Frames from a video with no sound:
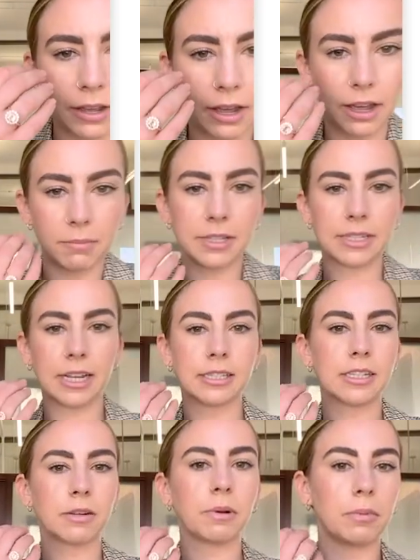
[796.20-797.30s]
Um, this
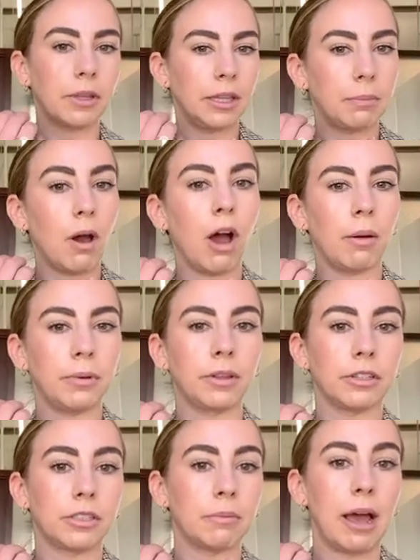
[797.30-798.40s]
tends to be really
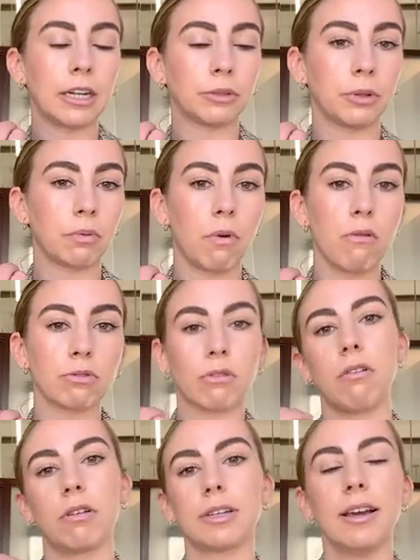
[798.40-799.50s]
popular to match with rose
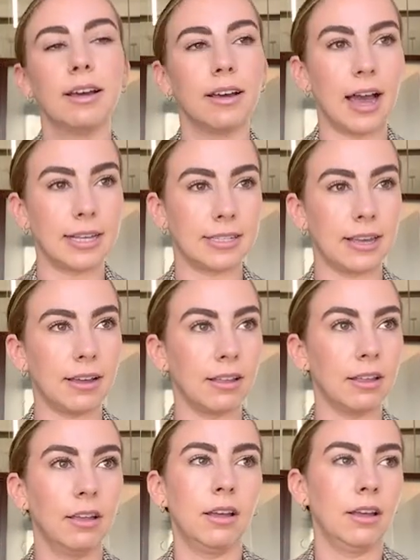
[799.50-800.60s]
gold. I
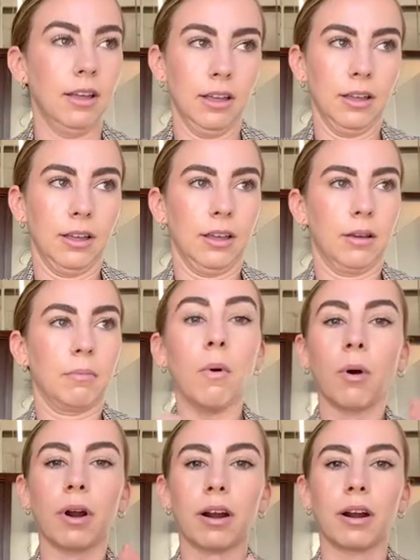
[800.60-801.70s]
sell
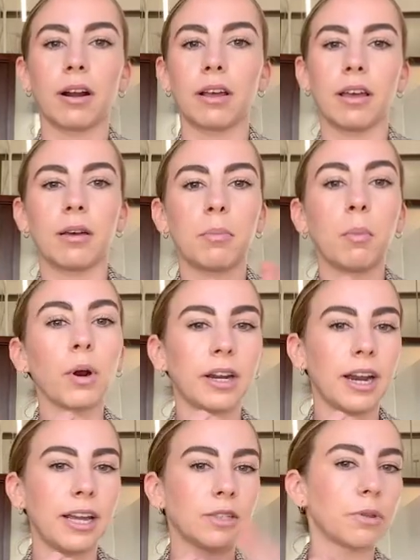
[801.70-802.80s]
more
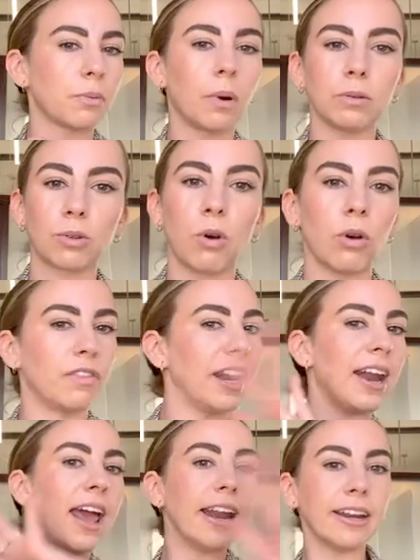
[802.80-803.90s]
morganites with rose gold
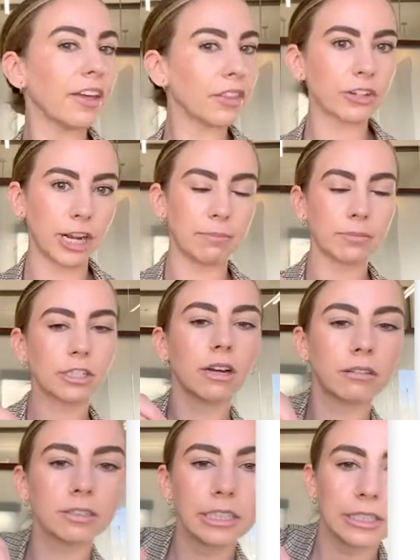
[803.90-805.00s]
than any other
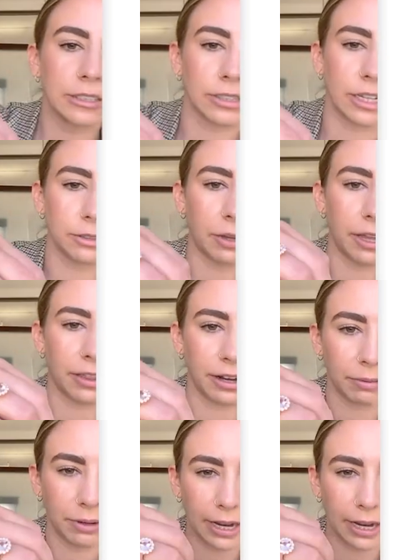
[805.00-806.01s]
gemstone. So that's why I thought I would